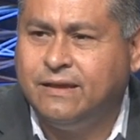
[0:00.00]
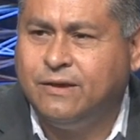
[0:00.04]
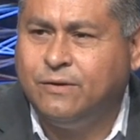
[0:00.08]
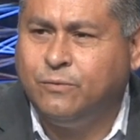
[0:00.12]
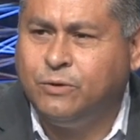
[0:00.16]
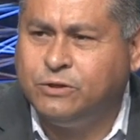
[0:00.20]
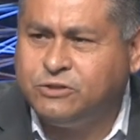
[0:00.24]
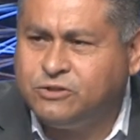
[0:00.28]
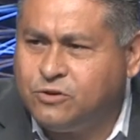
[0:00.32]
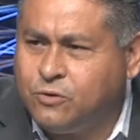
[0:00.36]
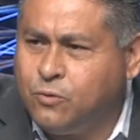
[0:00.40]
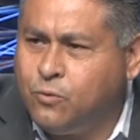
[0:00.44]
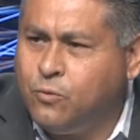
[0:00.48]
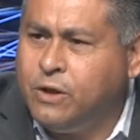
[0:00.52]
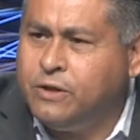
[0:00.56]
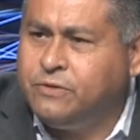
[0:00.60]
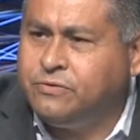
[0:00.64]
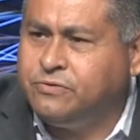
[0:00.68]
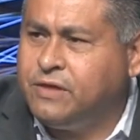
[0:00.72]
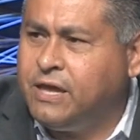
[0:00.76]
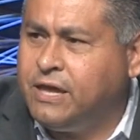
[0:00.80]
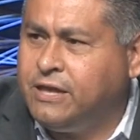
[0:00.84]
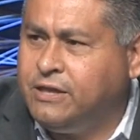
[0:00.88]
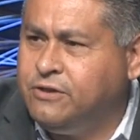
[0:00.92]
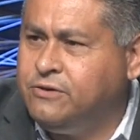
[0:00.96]
What's the one
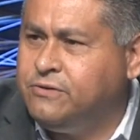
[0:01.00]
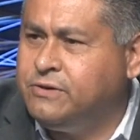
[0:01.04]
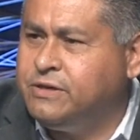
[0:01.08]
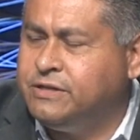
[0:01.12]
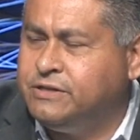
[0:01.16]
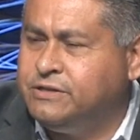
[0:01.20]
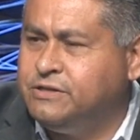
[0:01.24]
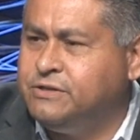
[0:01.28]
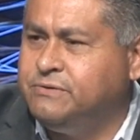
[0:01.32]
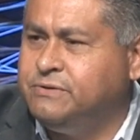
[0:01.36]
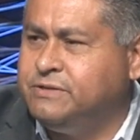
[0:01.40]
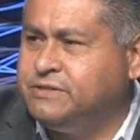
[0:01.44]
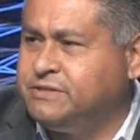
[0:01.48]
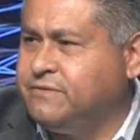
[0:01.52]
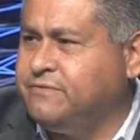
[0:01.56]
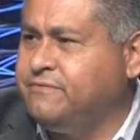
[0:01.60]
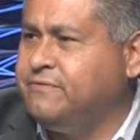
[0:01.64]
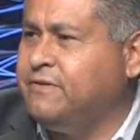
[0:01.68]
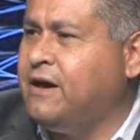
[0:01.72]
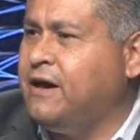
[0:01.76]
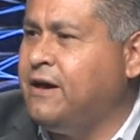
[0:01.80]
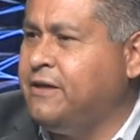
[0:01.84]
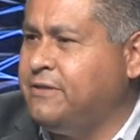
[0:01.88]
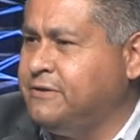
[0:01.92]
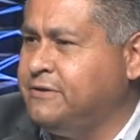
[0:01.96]
thing you can do as a
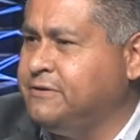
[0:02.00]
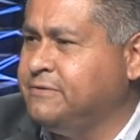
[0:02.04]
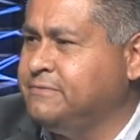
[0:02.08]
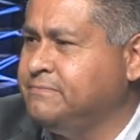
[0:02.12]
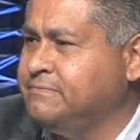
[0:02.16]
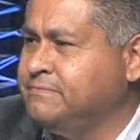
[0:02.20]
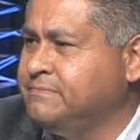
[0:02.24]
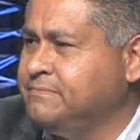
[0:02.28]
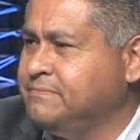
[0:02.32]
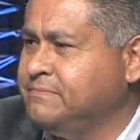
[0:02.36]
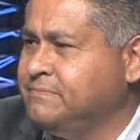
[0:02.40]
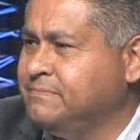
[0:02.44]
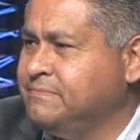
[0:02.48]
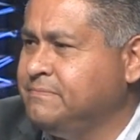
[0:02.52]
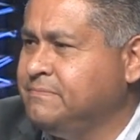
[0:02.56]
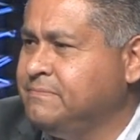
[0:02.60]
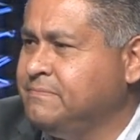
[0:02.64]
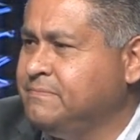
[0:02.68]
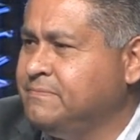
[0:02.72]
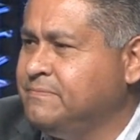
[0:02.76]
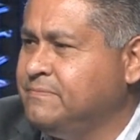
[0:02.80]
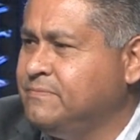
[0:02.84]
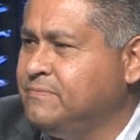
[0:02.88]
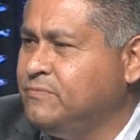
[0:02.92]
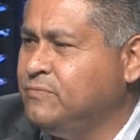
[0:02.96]
father?
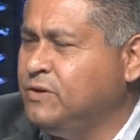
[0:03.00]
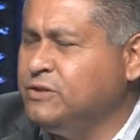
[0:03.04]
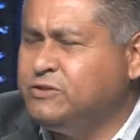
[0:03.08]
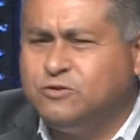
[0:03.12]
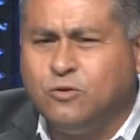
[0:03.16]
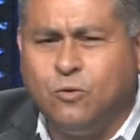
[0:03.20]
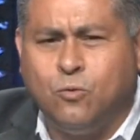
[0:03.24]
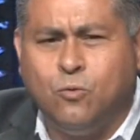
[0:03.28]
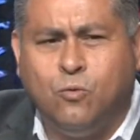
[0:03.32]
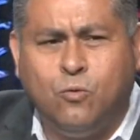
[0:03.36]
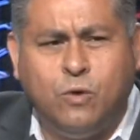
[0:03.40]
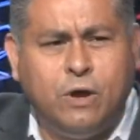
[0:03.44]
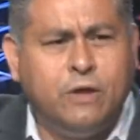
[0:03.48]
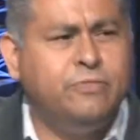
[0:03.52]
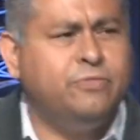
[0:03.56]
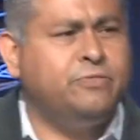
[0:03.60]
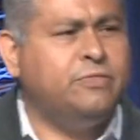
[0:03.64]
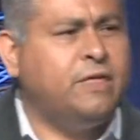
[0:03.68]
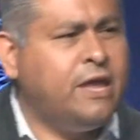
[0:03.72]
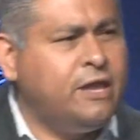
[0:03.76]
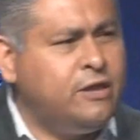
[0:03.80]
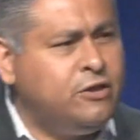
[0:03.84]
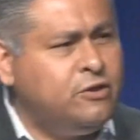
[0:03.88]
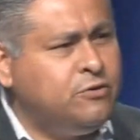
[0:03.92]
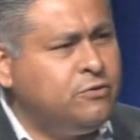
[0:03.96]
What's the one
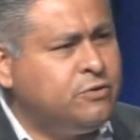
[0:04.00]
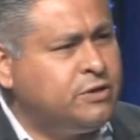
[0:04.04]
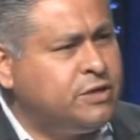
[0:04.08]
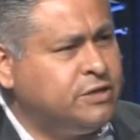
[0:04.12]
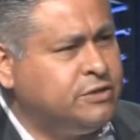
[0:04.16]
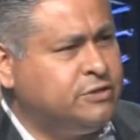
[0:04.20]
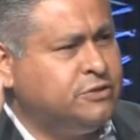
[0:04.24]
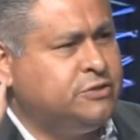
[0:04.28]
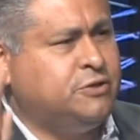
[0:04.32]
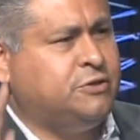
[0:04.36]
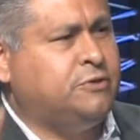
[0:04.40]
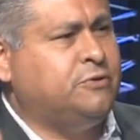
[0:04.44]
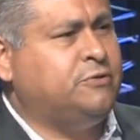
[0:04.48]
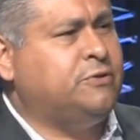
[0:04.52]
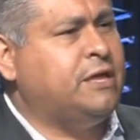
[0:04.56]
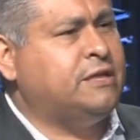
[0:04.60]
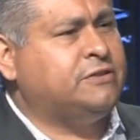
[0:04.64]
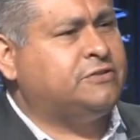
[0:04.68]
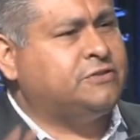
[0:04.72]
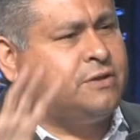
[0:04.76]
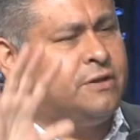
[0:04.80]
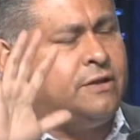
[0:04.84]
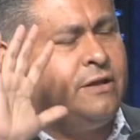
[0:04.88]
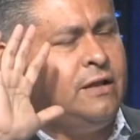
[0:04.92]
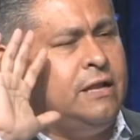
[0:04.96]
thing you can do
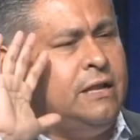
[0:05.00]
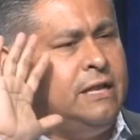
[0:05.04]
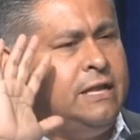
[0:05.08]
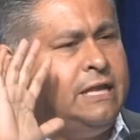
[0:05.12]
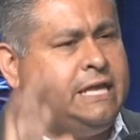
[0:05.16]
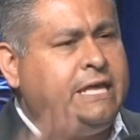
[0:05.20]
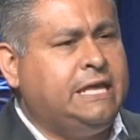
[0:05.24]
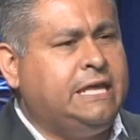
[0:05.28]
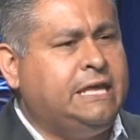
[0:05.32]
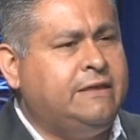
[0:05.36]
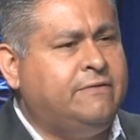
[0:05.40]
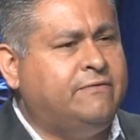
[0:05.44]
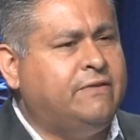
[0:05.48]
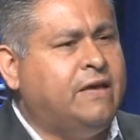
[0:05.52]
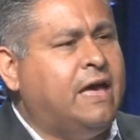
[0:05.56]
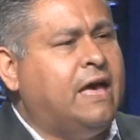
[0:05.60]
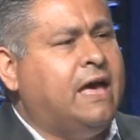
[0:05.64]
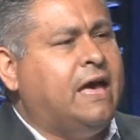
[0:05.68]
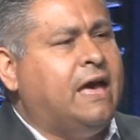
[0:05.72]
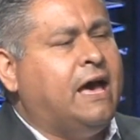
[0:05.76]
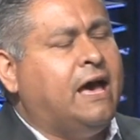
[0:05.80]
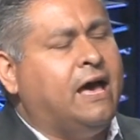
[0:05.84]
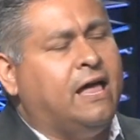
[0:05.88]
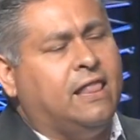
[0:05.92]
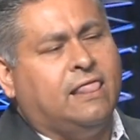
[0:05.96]
that's going to leave
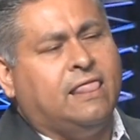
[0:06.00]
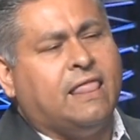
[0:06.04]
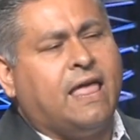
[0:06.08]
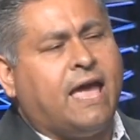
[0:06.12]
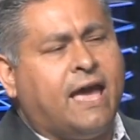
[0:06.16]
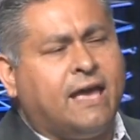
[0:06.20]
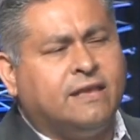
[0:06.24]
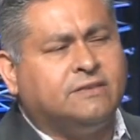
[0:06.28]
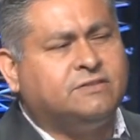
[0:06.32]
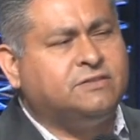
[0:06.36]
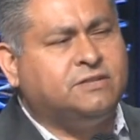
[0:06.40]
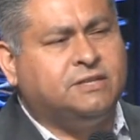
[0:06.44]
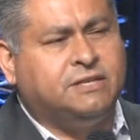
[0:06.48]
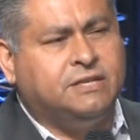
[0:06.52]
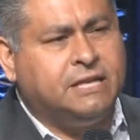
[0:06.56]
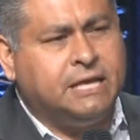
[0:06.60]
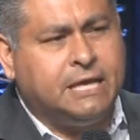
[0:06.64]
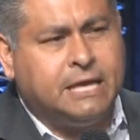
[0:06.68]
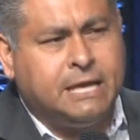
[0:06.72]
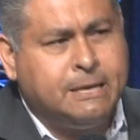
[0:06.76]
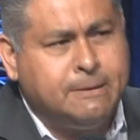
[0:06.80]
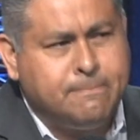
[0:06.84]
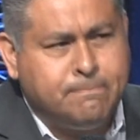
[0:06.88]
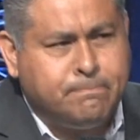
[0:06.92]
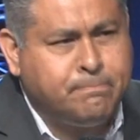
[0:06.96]
a lasting
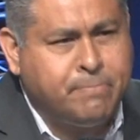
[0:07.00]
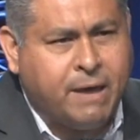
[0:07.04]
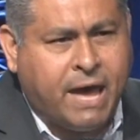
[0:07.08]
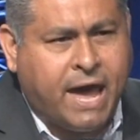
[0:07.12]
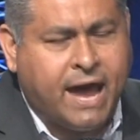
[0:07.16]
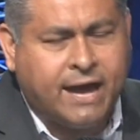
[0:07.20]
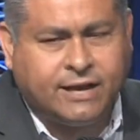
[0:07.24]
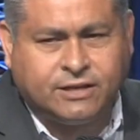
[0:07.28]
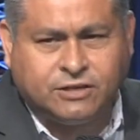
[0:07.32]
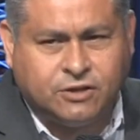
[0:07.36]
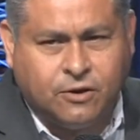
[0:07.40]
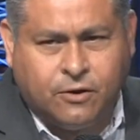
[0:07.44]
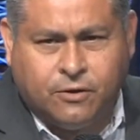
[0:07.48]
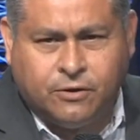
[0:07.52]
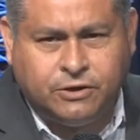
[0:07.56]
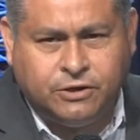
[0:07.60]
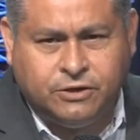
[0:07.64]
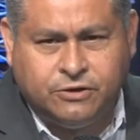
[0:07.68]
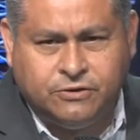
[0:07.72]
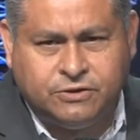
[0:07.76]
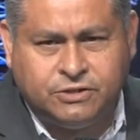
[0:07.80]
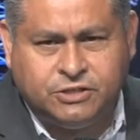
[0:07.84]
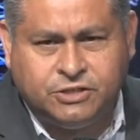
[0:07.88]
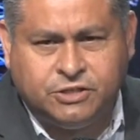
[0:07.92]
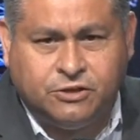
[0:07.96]
impact on
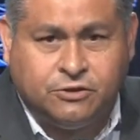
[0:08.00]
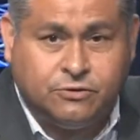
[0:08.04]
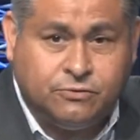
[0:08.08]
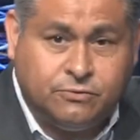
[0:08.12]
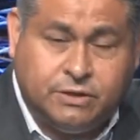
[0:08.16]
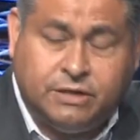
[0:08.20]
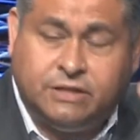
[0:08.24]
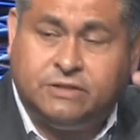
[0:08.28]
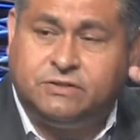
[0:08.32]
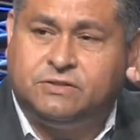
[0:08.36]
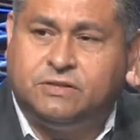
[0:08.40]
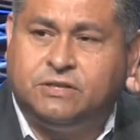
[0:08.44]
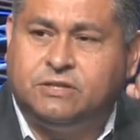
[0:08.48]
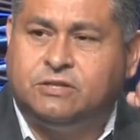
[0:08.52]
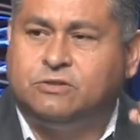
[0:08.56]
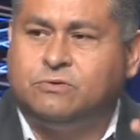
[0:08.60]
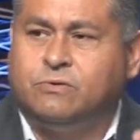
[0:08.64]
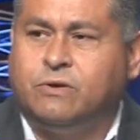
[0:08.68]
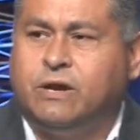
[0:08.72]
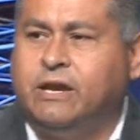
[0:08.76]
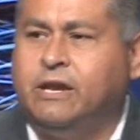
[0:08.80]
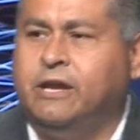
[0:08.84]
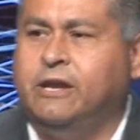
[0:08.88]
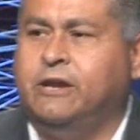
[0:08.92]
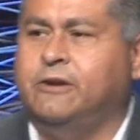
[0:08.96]
your children? It's this
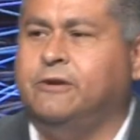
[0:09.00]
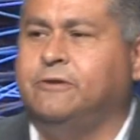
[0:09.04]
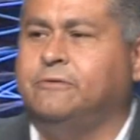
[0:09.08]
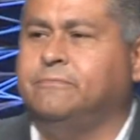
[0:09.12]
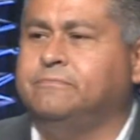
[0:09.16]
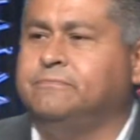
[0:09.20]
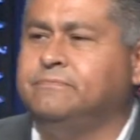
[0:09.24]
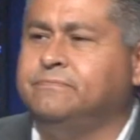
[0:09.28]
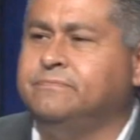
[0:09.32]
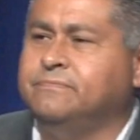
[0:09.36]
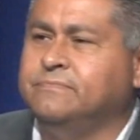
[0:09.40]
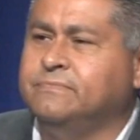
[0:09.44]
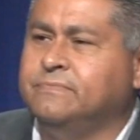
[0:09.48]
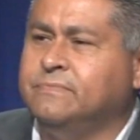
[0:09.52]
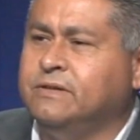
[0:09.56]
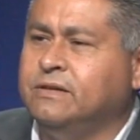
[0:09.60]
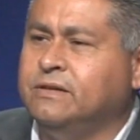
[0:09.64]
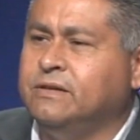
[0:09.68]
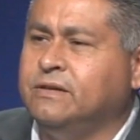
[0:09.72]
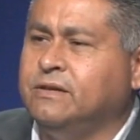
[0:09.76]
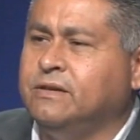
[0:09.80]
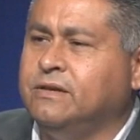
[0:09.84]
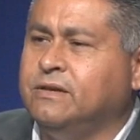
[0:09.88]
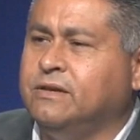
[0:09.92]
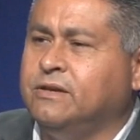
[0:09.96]
right here.
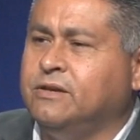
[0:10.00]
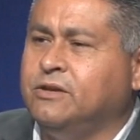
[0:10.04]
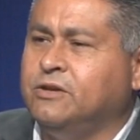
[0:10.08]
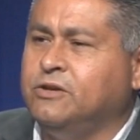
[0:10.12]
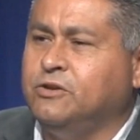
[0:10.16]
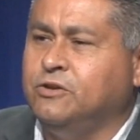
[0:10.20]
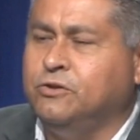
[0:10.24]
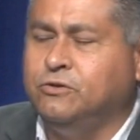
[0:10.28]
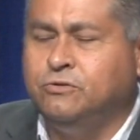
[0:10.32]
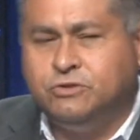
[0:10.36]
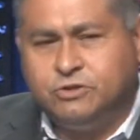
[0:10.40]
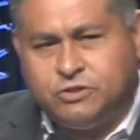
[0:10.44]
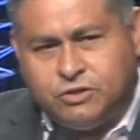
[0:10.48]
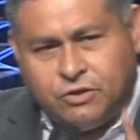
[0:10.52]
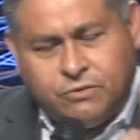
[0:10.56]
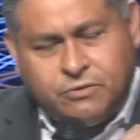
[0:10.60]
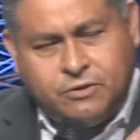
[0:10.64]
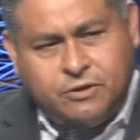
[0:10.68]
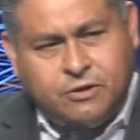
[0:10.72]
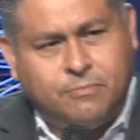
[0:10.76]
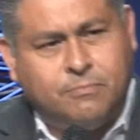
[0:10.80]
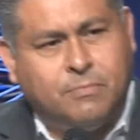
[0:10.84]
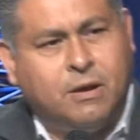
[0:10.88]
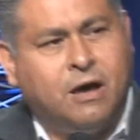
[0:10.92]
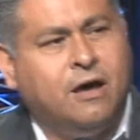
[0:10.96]
You show
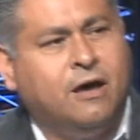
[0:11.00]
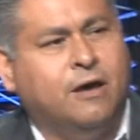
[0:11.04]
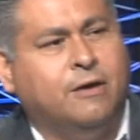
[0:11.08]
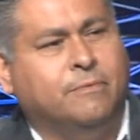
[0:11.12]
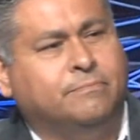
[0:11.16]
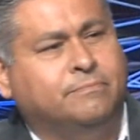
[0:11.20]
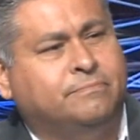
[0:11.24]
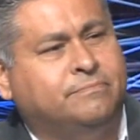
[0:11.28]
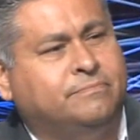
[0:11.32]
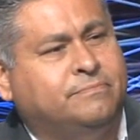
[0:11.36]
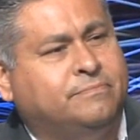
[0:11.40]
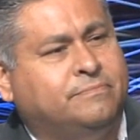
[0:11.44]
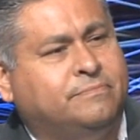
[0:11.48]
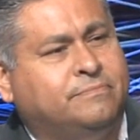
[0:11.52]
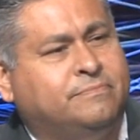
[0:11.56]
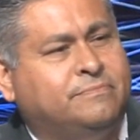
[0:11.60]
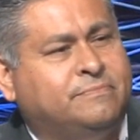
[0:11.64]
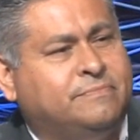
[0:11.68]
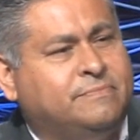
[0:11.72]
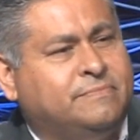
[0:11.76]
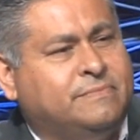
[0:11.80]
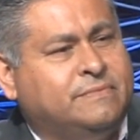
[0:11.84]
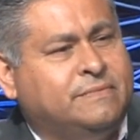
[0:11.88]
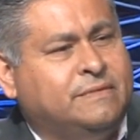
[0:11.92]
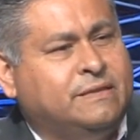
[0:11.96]
their
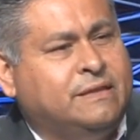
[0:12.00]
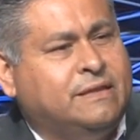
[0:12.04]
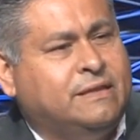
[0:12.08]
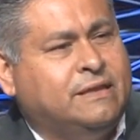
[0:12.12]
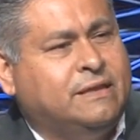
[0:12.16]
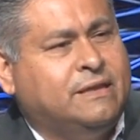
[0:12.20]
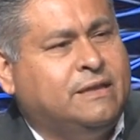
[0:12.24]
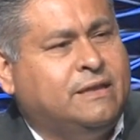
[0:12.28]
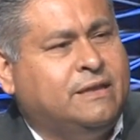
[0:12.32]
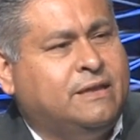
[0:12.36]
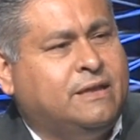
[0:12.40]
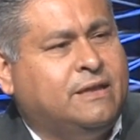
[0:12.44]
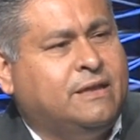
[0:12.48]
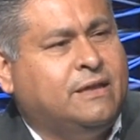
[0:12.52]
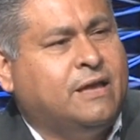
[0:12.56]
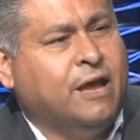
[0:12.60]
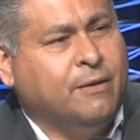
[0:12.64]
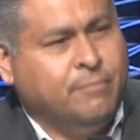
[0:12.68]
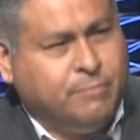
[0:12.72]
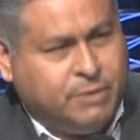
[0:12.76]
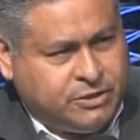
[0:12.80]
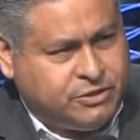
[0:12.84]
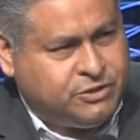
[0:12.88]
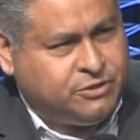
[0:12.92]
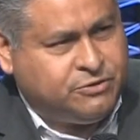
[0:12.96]
mom how
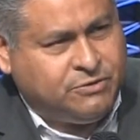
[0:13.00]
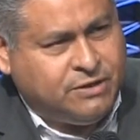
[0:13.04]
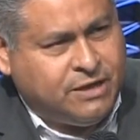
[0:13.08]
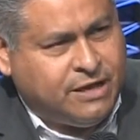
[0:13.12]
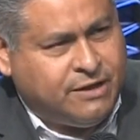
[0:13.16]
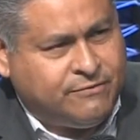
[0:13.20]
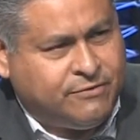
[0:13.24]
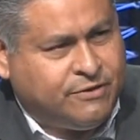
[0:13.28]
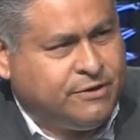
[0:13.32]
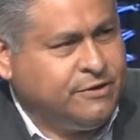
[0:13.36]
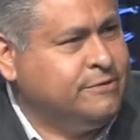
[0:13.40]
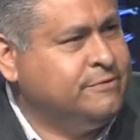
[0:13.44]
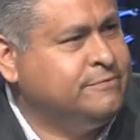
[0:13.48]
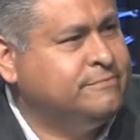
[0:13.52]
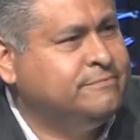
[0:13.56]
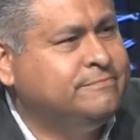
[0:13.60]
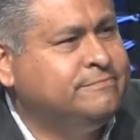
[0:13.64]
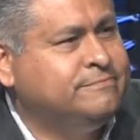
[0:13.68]
much you love her.